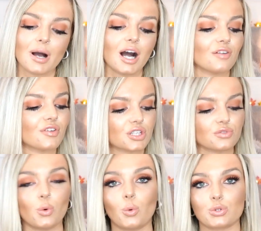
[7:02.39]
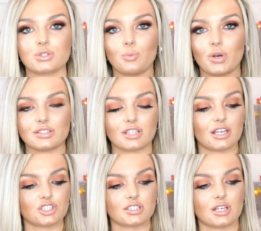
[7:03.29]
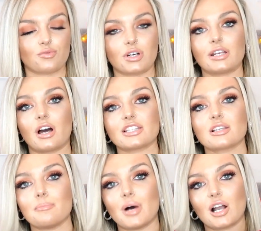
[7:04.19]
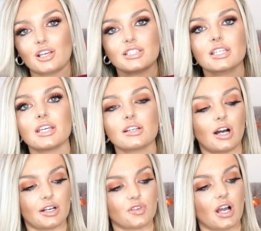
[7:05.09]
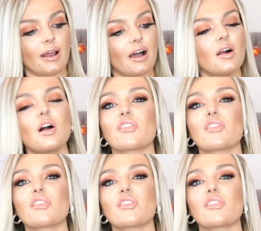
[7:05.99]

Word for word: perfect for autumn winter. It's just that really nice burgundy kind of colour.